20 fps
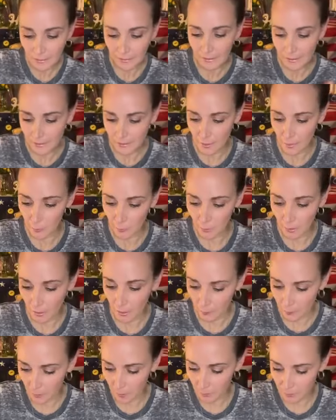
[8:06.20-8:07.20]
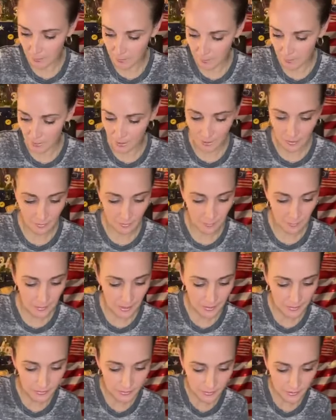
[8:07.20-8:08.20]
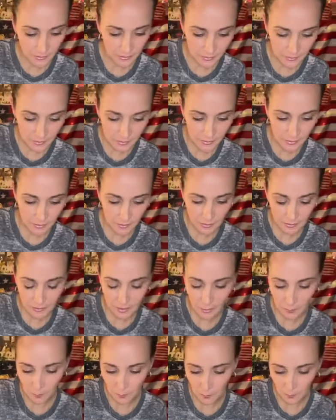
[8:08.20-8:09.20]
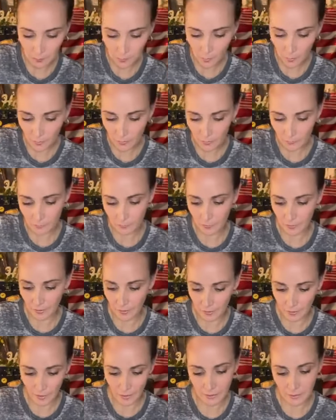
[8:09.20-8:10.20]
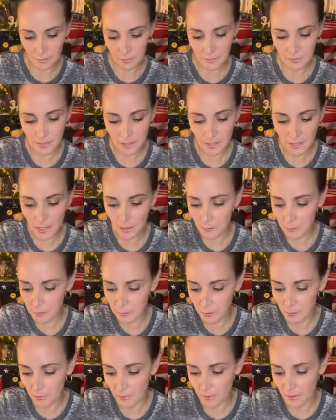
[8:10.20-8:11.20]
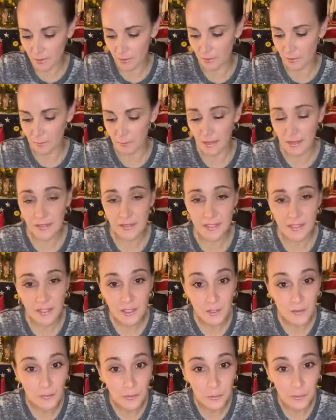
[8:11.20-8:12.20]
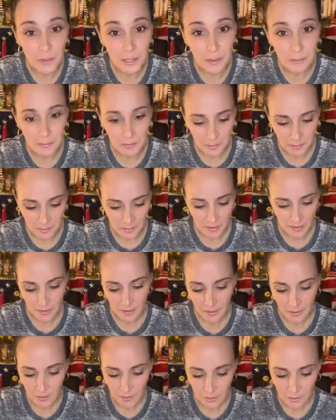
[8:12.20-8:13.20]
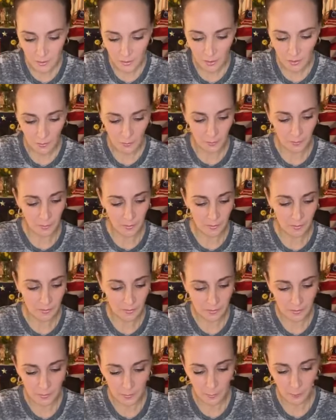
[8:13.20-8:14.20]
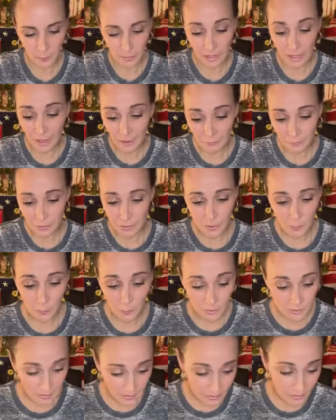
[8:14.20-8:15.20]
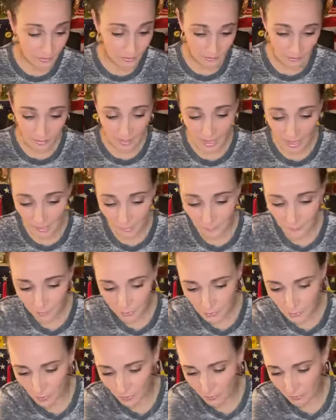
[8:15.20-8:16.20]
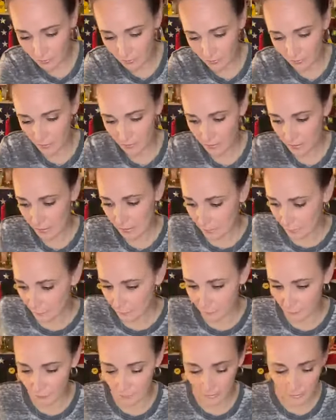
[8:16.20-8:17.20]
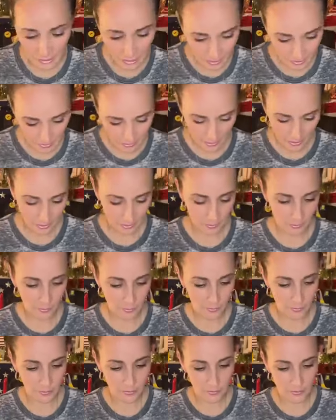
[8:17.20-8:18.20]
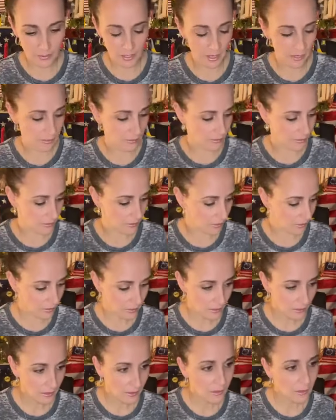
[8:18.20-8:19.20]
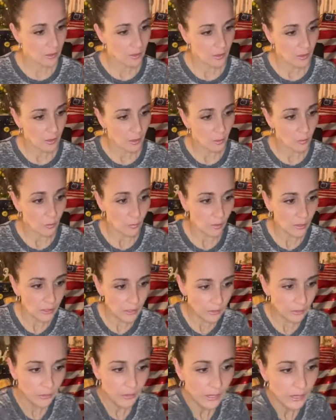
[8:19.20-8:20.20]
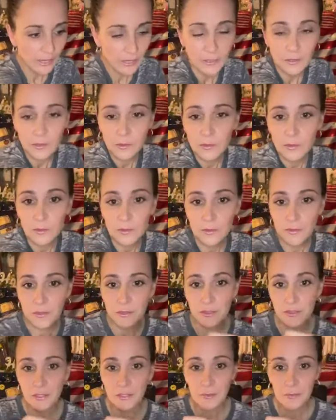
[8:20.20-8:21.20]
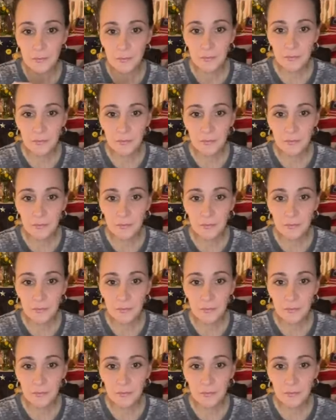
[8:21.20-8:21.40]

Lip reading: like I said, when I was making the baskets, they were part of like items that I would put in baskets for people. So we still have a ton of Yankee candles and regular candles.